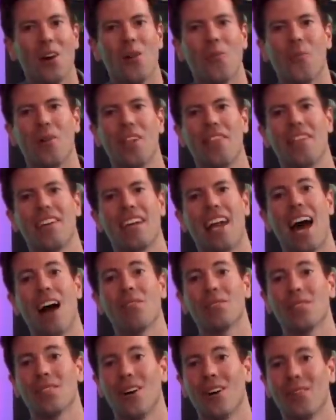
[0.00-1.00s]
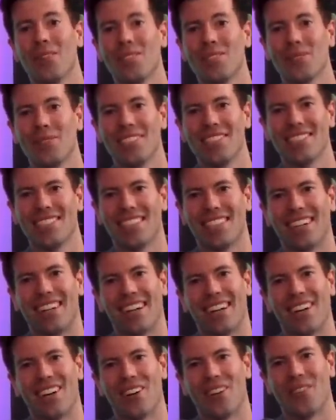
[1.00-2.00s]
with the House Always Wins
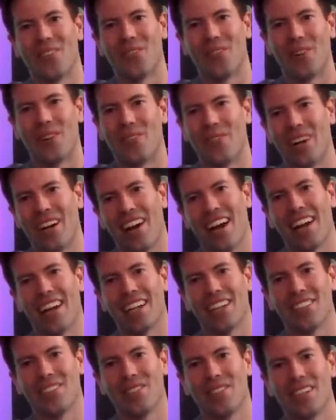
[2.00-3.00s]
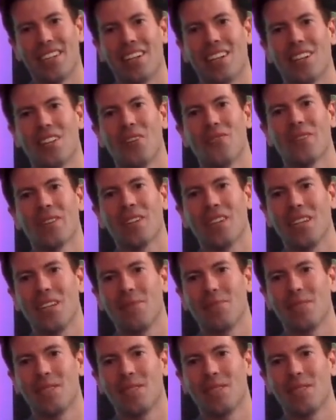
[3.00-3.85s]
scenario, where we are heading to the Clover Club